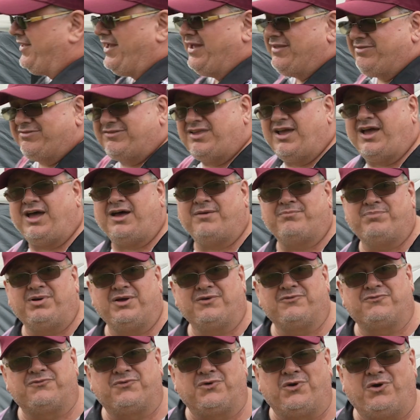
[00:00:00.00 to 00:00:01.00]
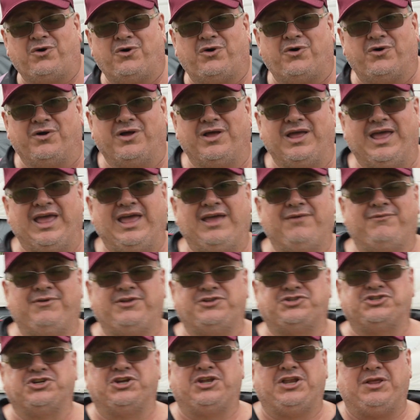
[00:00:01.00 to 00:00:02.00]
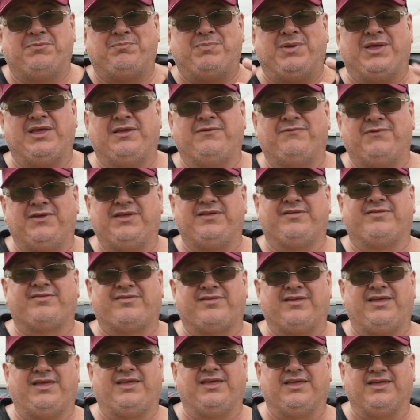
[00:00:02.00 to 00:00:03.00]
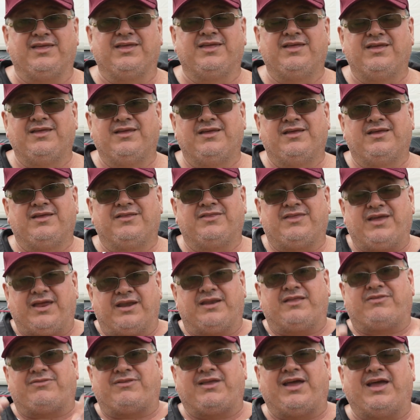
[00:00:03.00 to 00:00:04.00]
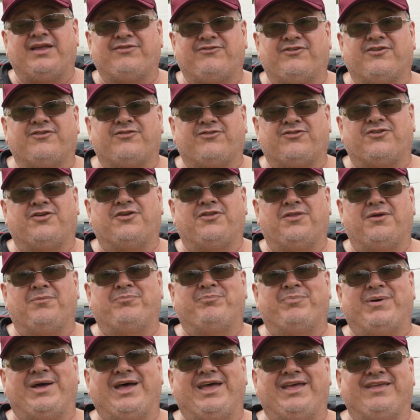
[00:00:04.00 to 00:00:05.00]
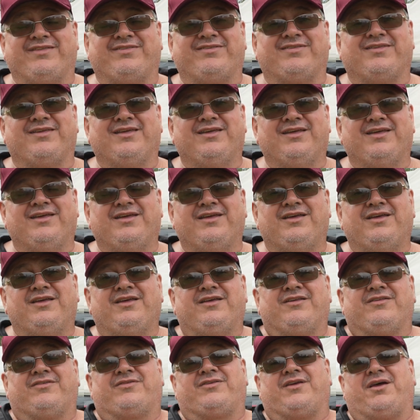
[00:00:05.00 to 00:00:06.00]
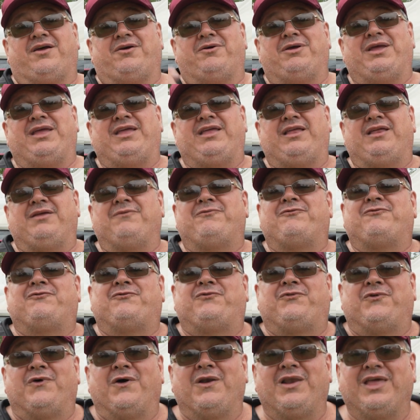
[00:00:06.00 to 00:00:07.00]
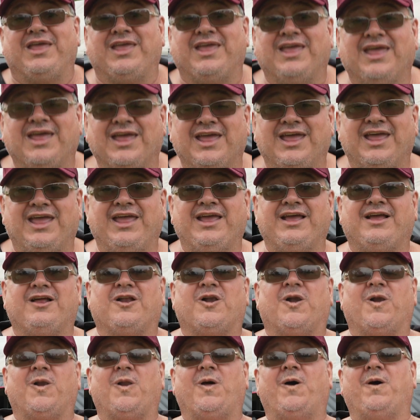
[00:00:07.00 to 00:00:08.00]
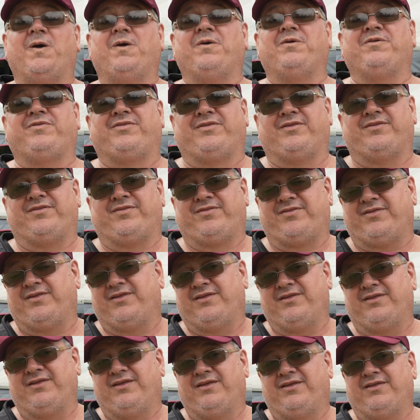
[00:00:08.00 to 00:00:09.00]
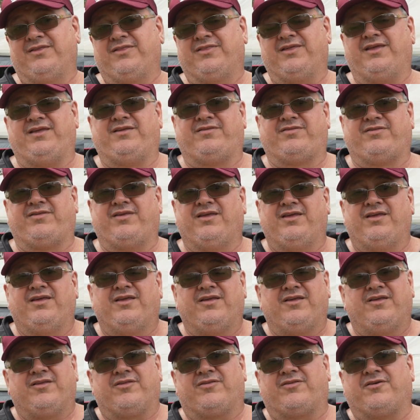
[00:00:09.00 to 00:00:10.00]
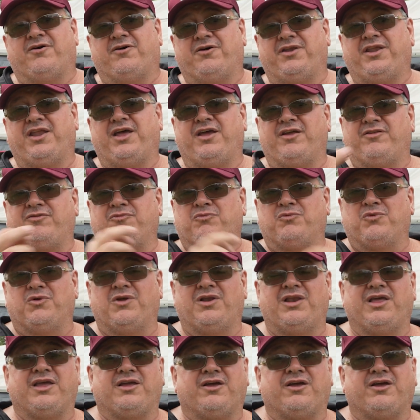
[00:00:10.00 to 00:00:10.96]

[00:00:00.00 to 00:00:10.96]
a tub floor, heavy duty PVC, that attaches to the base, so it fully encloses this. So on those really